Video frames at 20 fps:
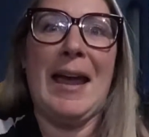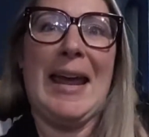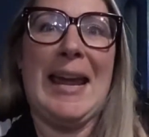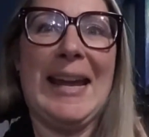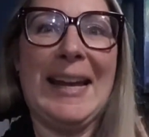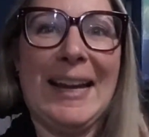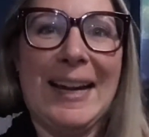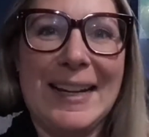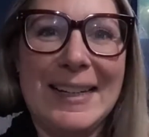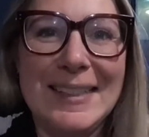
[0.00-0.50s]

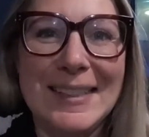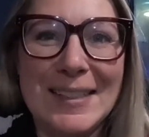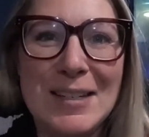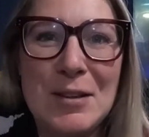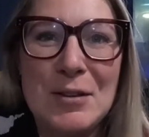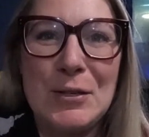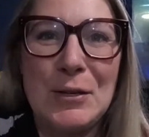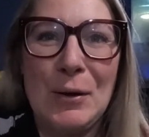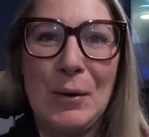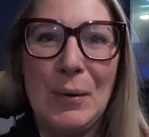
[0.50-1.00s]
Hey guys,
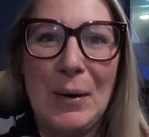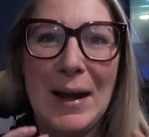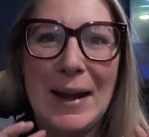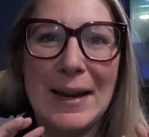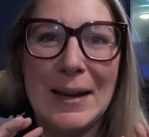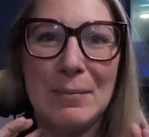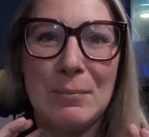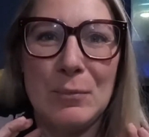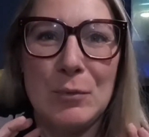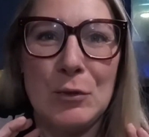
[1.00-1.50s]
so I
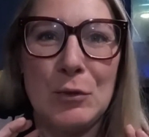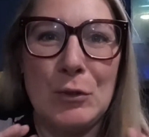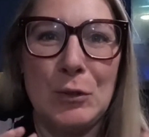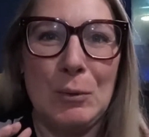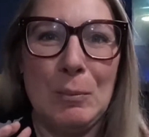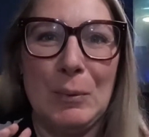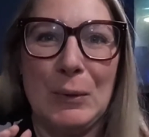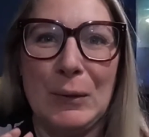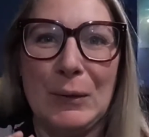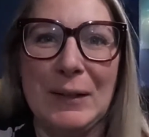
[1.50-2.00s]
am
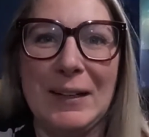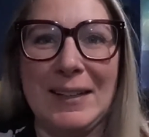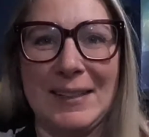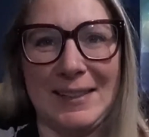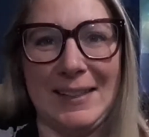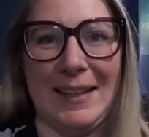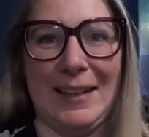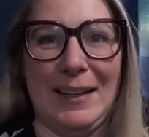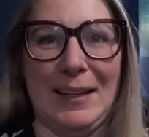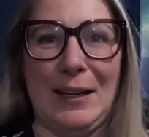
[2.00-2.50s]
super
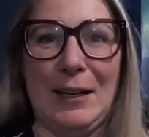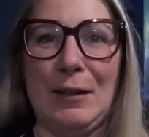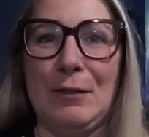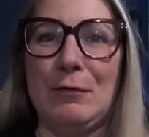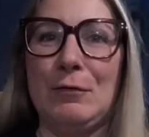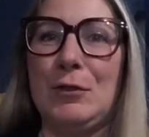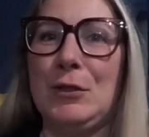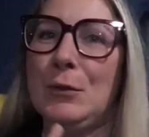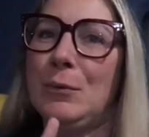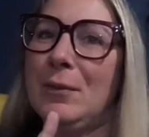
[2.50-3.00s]
excited. I
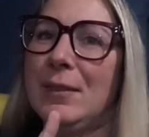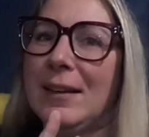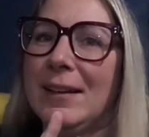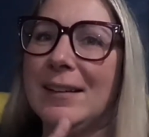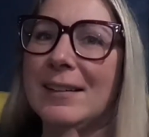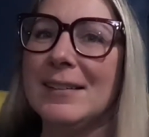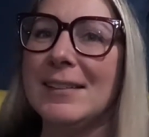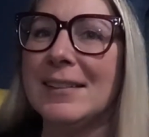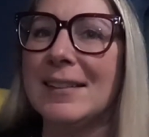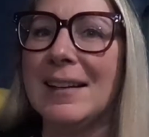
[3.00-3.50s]
have two
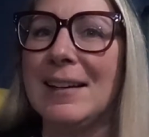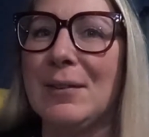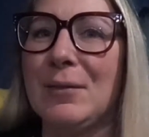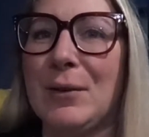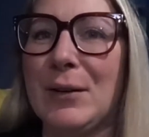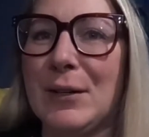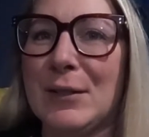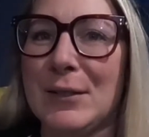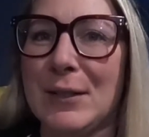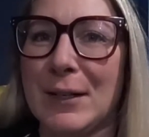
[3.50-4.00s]
things that I
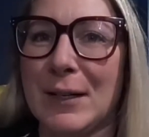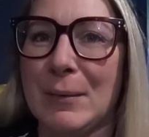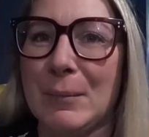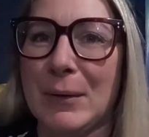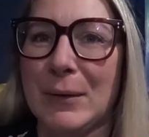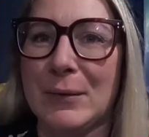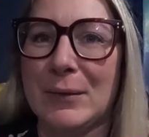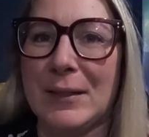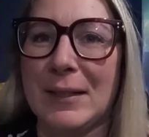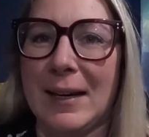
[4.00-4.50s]
want to talk
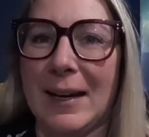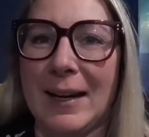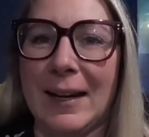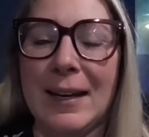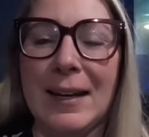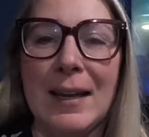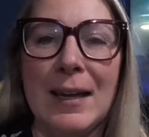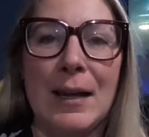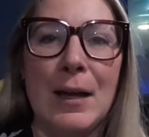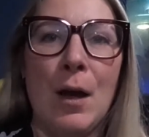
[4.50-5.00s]
about
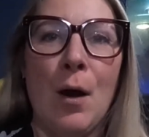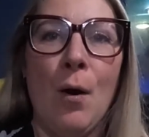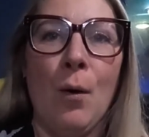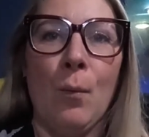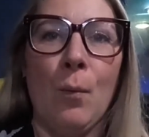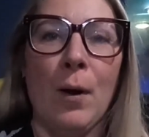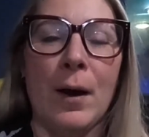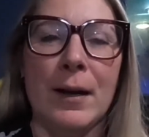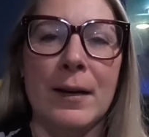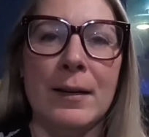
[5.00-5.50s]
today.
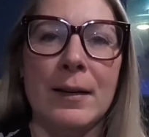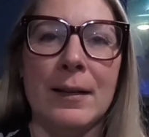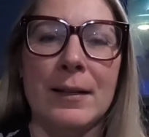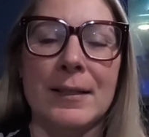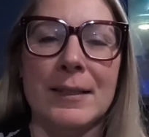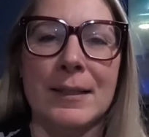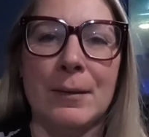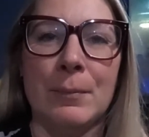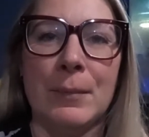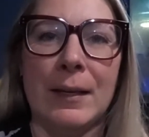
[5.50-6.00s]
One is
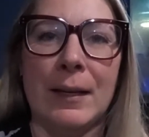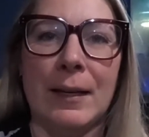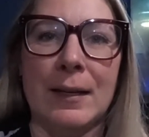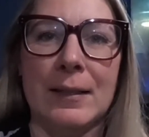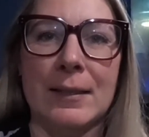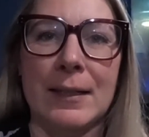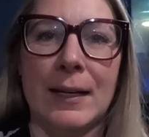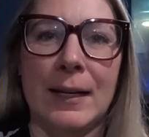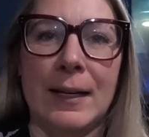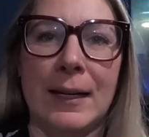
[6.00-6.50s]
something
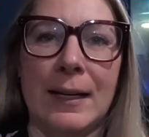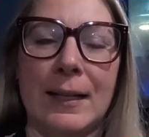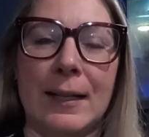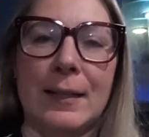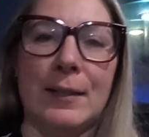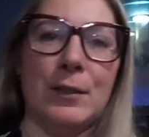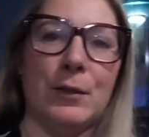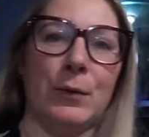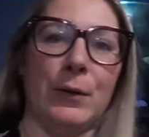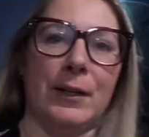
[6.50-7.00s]
exciting
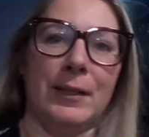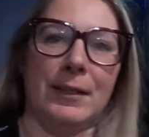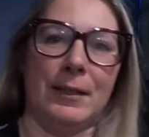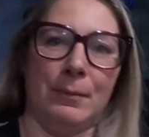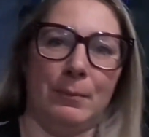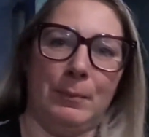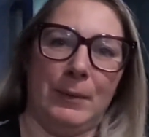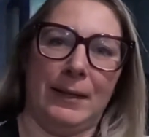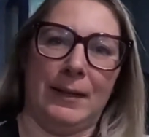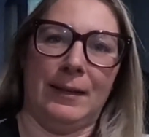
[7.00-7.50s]
that's going to
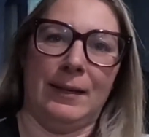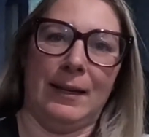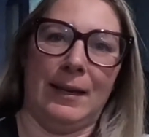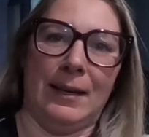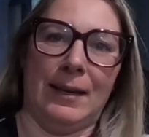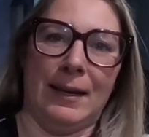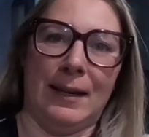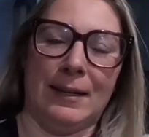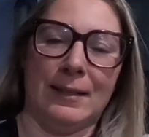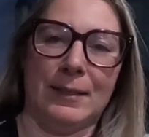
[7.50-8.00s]
be
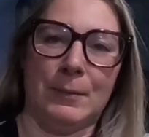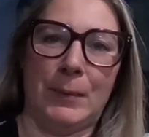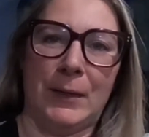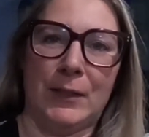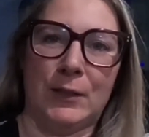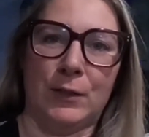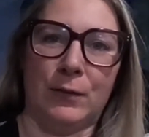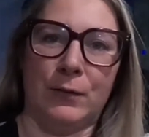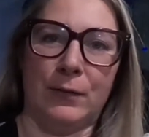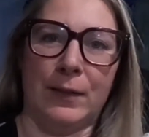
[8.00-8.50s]
in that
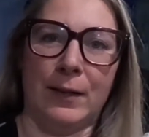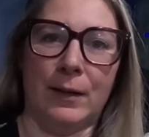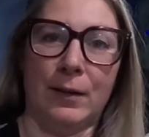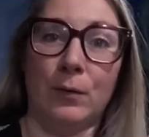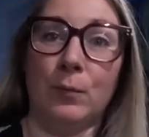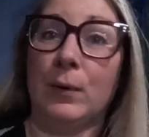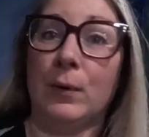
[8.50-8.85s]
space over there